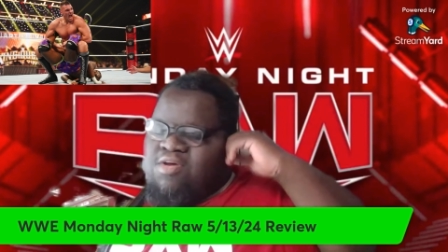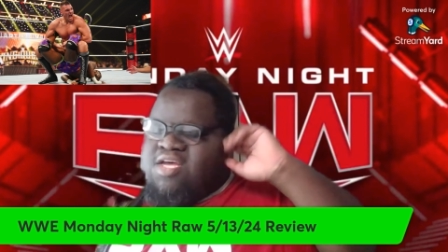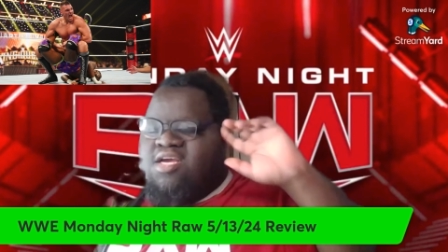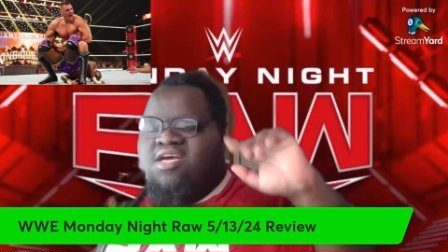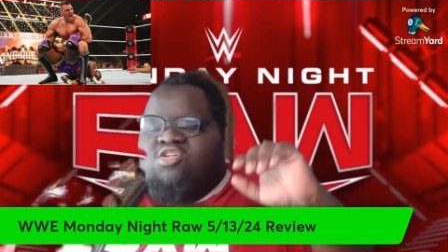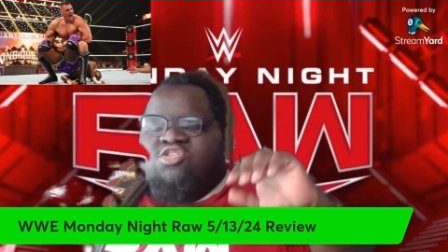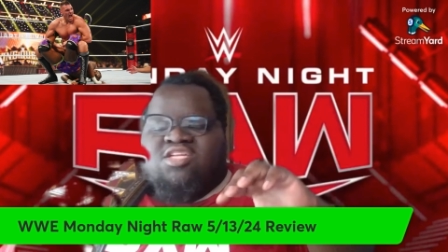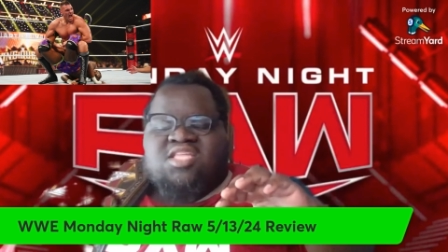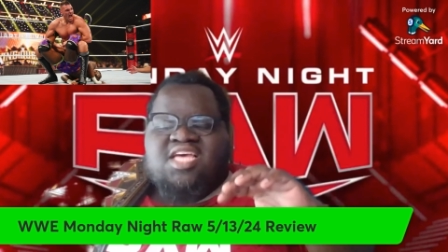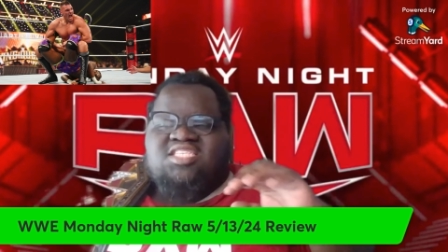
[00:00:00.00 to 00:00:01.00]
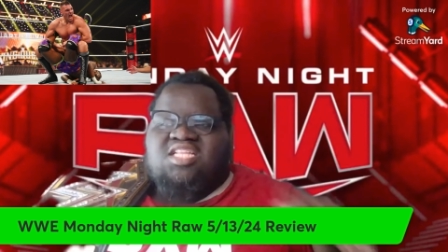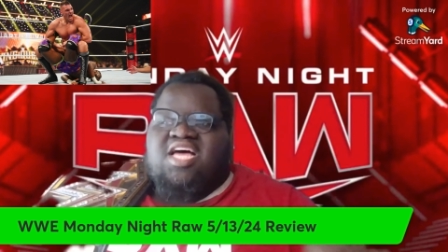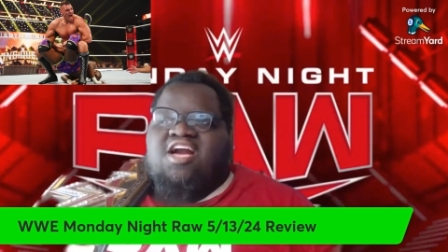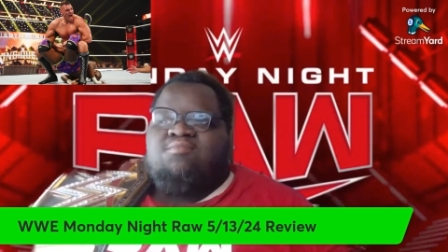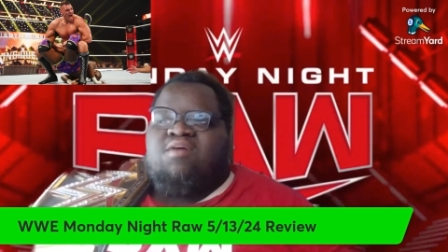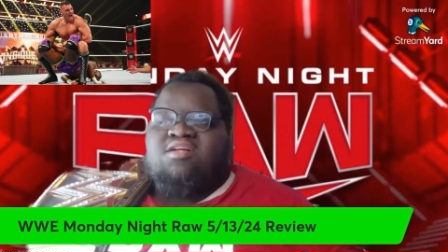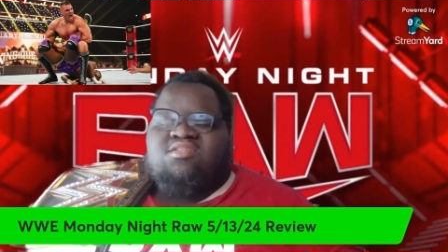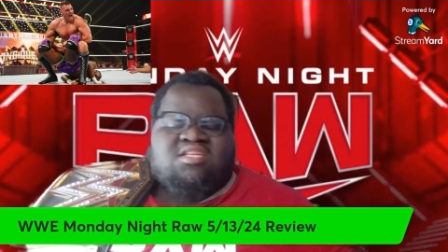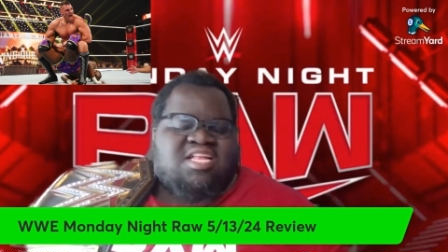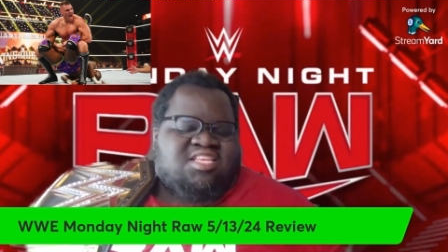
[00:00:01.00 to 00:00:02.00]
but the things I like
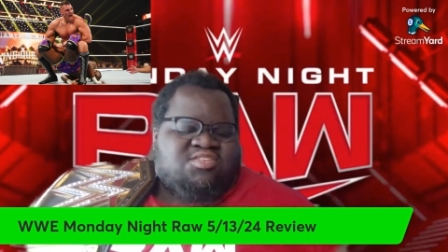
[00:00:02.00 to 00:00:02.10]
about that,